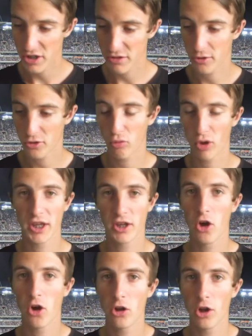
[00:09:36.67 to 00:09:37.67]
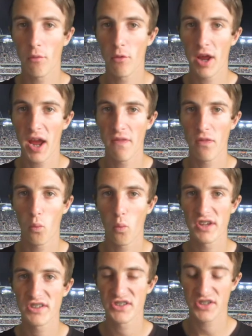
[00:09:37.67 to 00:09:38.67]
It is between Collingwood and the
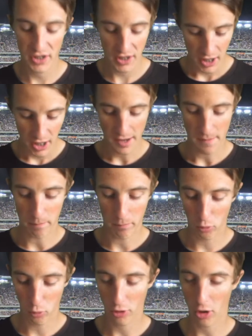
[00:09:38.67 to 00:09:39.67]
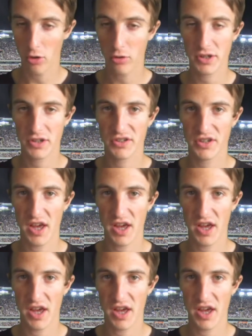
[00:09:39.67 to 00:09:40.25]
Western Bulldogs.